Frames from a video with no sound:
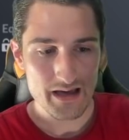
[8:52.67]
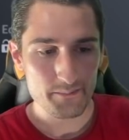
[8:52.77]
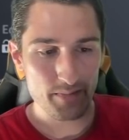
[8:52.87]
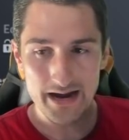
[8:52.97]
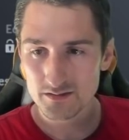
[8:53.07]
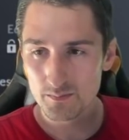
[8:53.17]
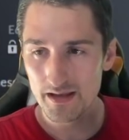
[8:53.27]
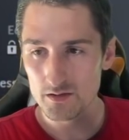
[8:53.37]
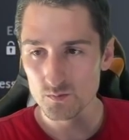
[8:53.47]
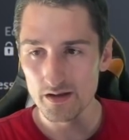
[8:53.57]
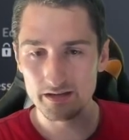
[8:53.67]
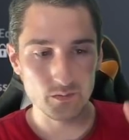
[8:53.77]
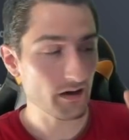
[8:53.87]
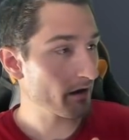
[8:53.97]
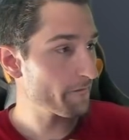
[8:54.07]
Back to manage wagon.
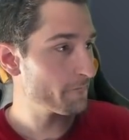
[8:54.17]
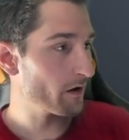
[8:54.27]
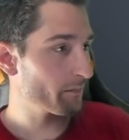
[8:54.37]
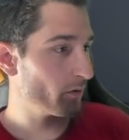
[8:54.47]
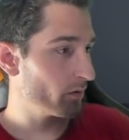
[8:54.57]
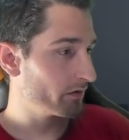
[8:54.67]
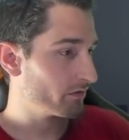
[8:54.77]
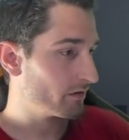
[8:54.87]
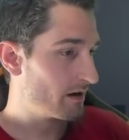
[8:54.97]
We got our farm horse.